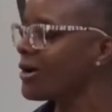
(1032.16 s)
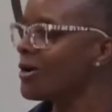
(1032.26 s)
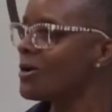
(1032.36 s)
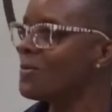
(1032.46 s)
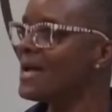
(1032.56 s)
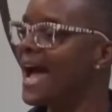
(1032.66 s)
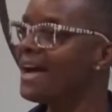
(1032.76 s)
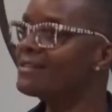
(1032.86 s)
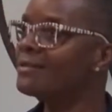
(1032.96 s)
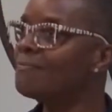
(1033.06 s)
we have
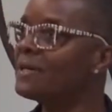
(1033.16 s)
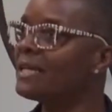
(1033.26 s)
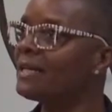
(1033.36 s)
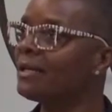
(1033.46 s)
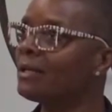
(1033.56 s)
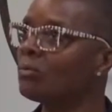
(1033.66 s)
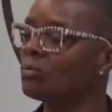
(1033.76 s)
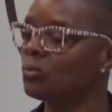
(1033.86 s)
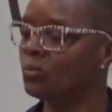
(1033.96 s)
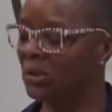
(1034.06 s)
to be
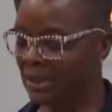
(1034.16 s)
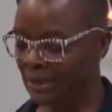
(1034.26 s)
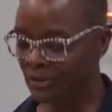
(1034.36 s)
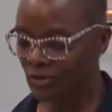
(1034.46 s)
willing